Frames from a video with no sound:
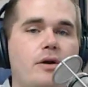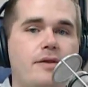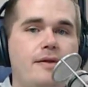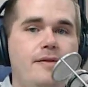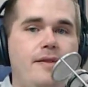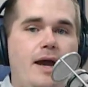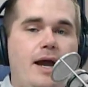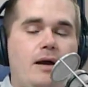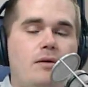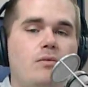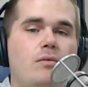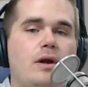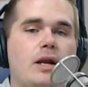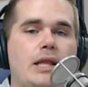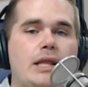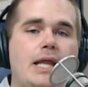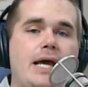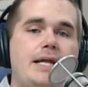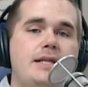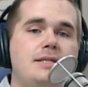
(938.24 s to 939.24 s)
than that. When a
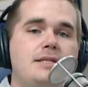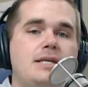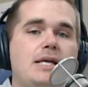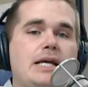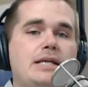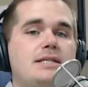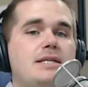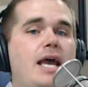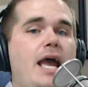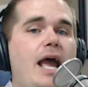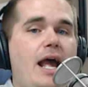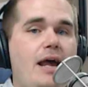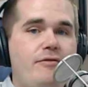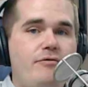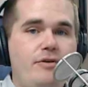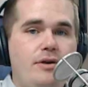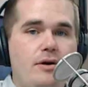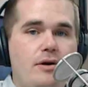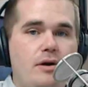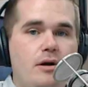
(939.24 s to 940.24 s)
lens gets
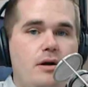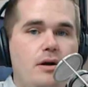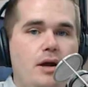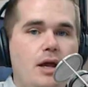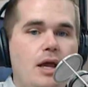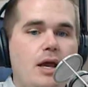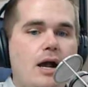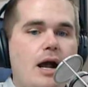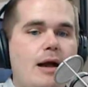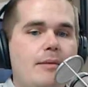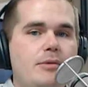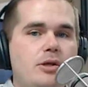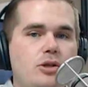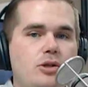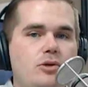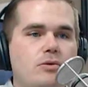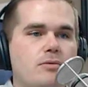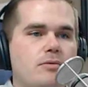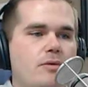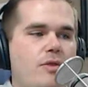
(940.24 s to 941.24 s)
heavier, I mean,
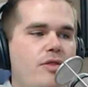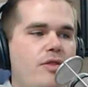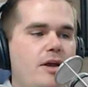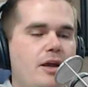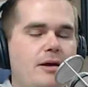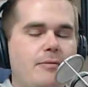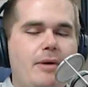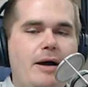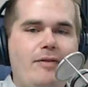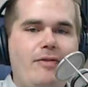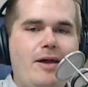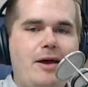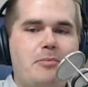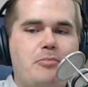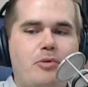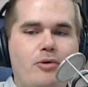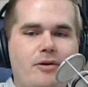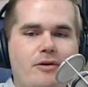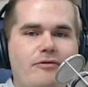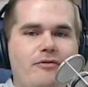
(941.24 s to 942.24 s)
you think about that
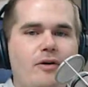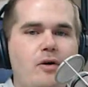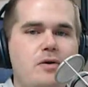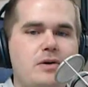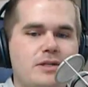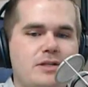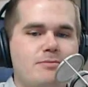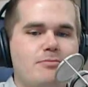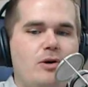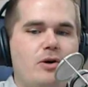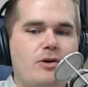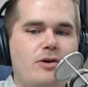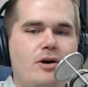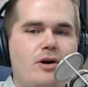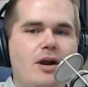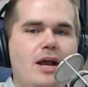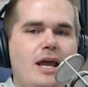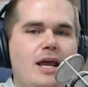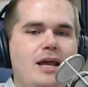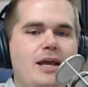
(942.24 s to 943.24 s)
poor focus motor.
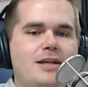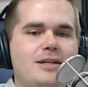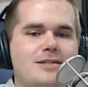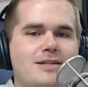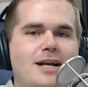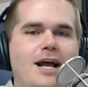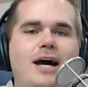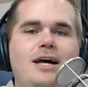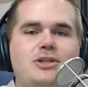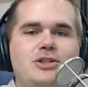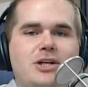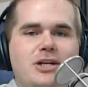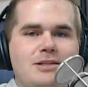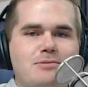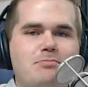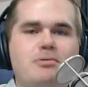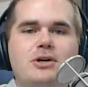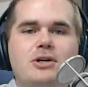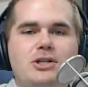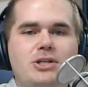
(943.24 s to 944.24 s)
It's not just
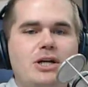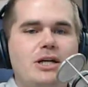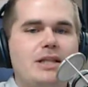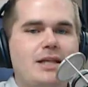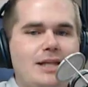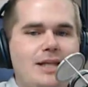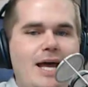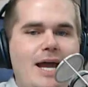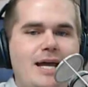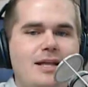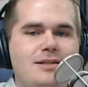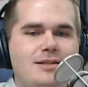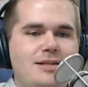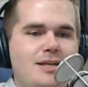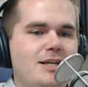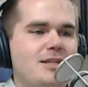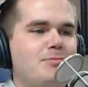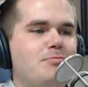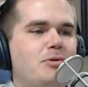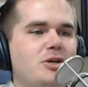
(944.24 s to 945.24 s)
pushing the lens.
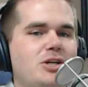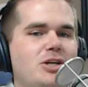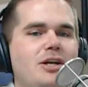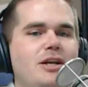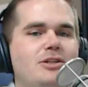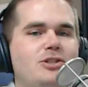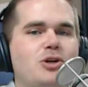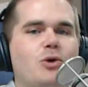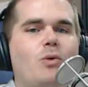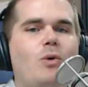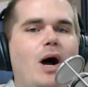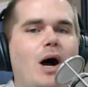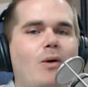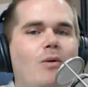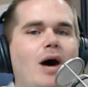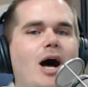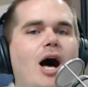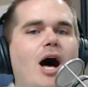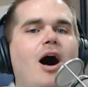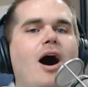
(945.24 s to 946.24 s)
It's pushing a
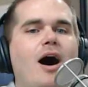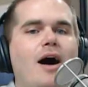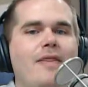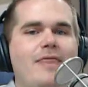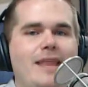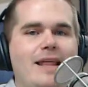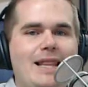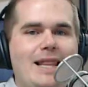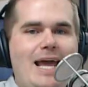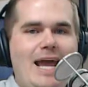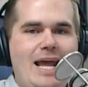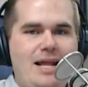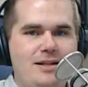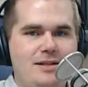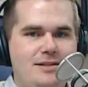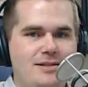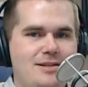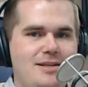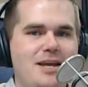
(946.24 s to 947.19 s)
chihuahua on the lens